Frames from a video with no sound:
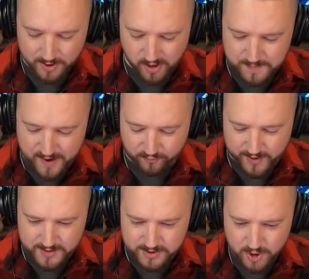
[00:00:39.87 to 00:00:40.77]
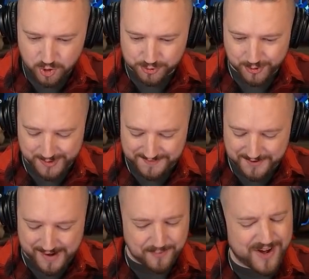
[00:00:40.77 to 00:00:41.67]
Guards, my friend, go in
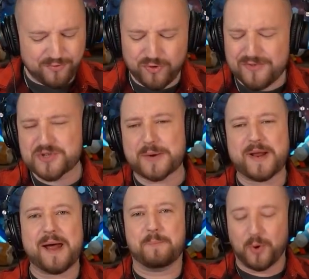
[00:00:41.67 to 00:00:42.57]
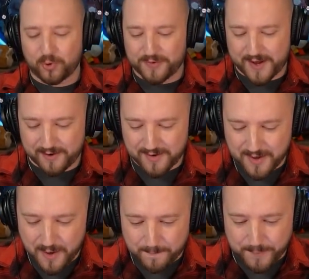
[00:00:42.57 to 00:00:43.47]
there. I really wish I would have Bowler there.
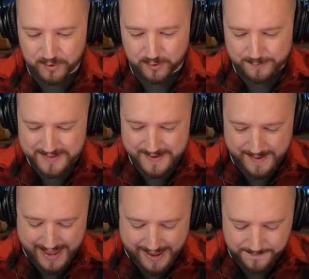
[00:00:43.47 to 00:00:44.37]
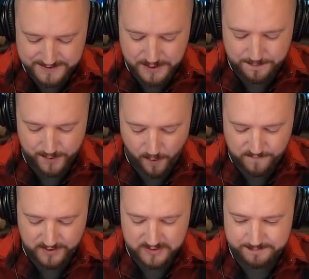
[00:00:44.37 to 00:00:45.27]
Bowler would have been the absolute
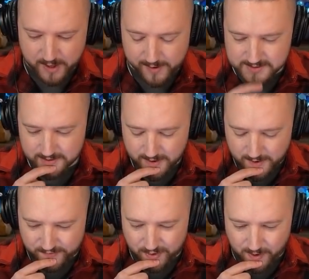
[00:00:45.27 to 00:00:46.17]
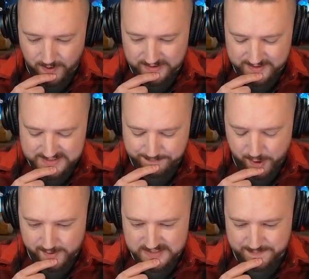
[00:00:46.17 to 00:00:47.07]
perfect response for all of these
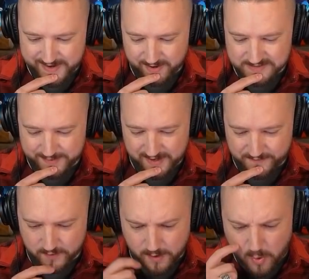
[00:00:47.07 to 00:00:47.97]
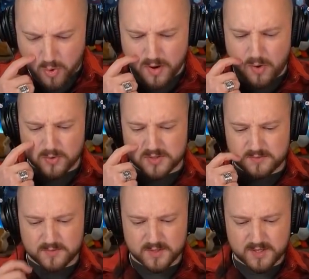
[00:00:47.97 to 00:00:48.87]
spawning spears, but unfortunately, oh no.
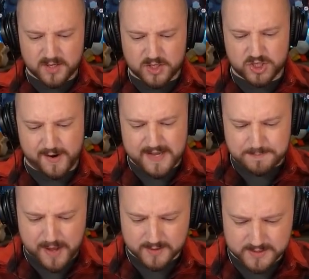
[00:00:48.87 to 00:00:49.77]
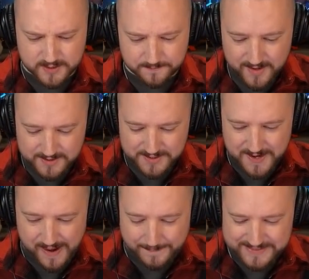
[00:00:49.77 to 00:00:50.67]
Giant Melaton to the
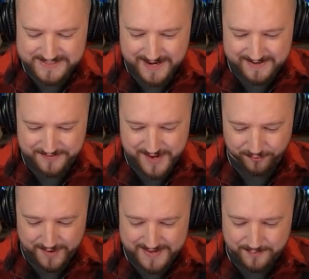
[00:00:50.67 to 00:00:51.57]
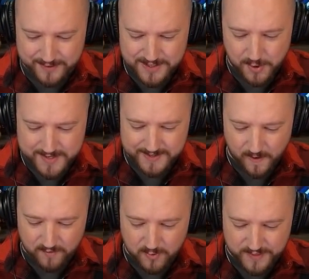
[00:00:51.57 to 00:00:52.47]
opposite side of the arena. We're gonna yoink it
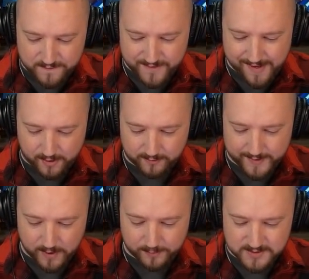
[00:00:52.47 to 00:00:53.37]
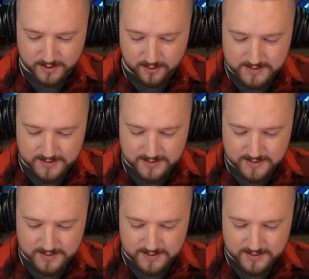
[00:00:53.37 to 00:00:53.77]
over with a Valkyrie right here, boys and girls.